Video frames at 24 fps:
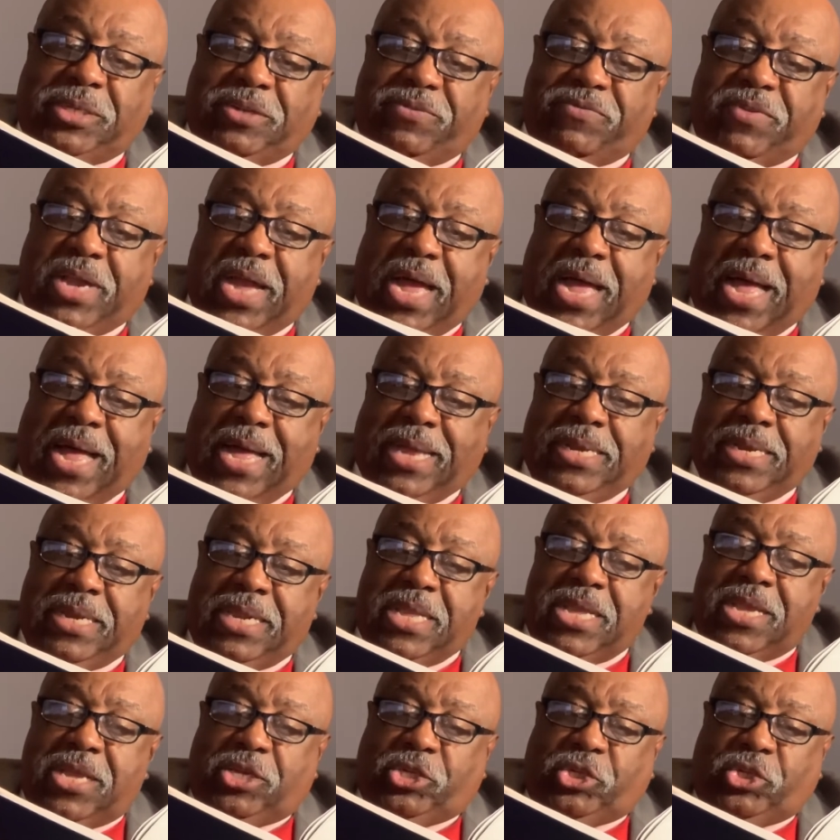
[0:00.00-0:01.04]
of God,
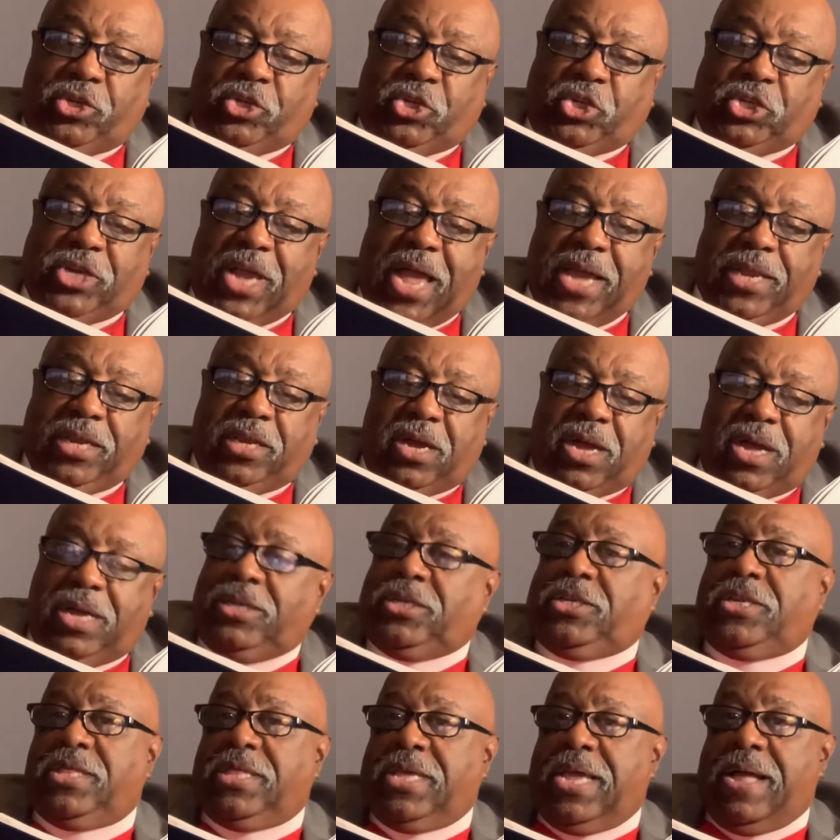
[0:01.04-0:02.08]
should shine
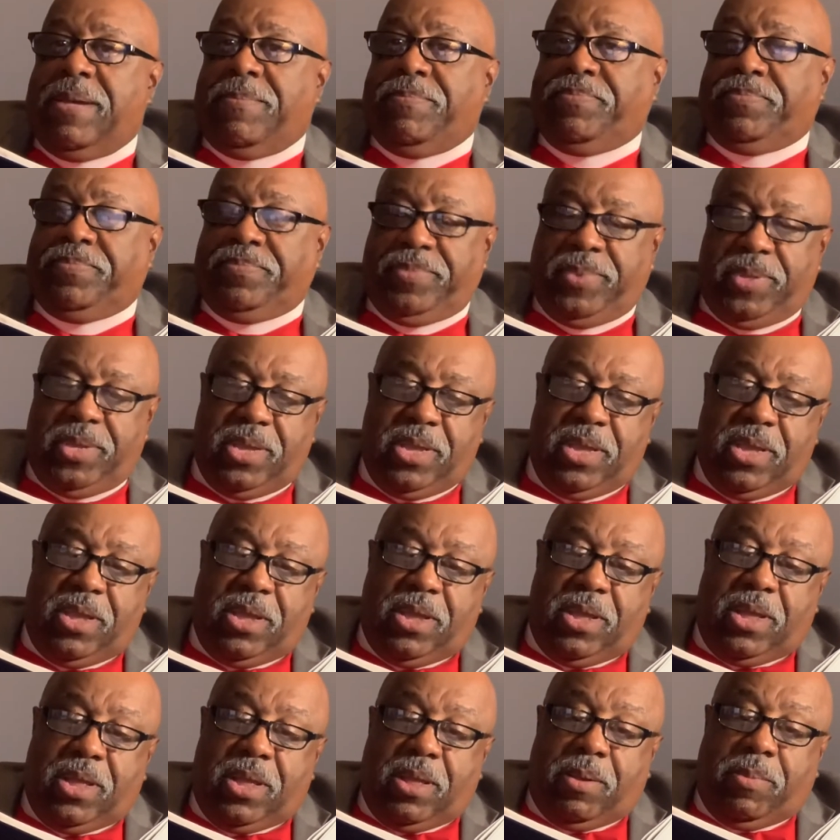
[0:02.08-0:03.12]
unto them.
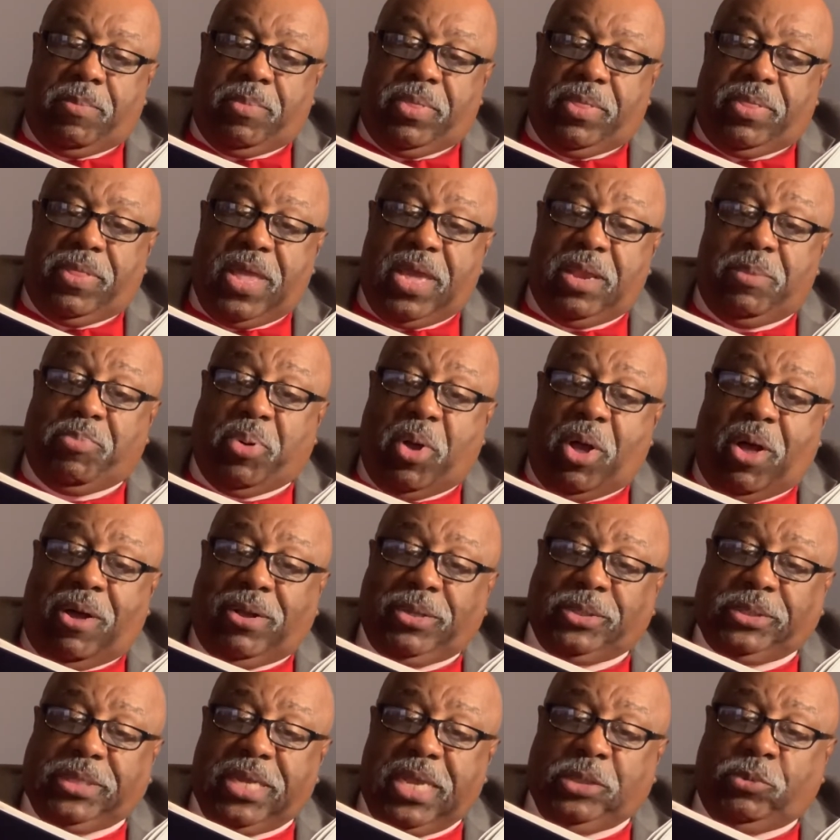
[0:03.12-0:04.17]
Then
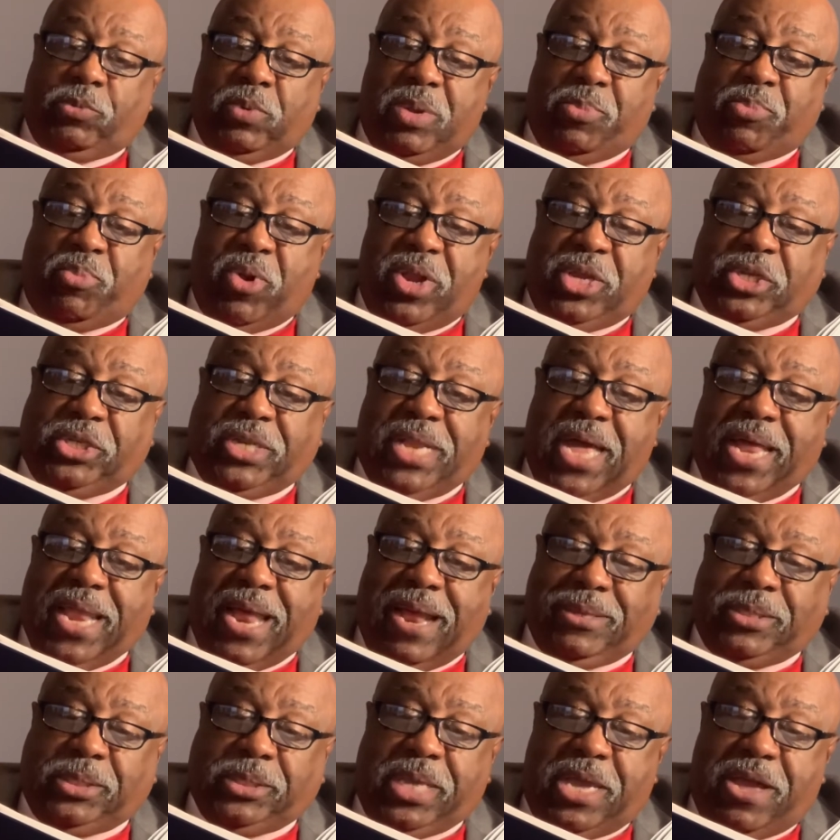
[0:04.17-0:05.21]
Paul says, we preach not
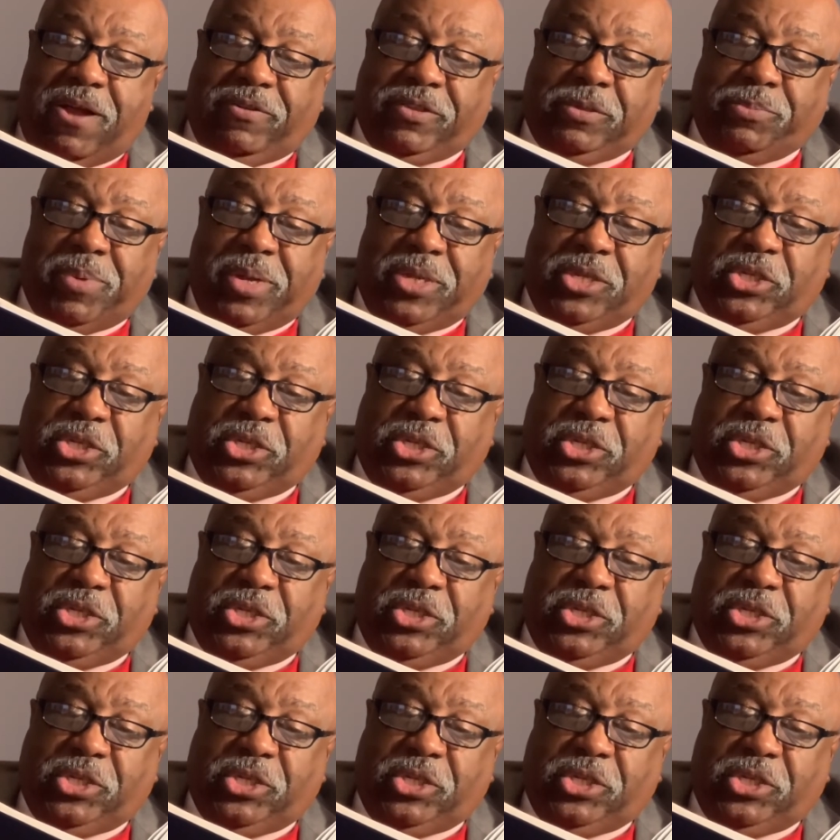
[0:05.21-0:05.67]
ourselves, but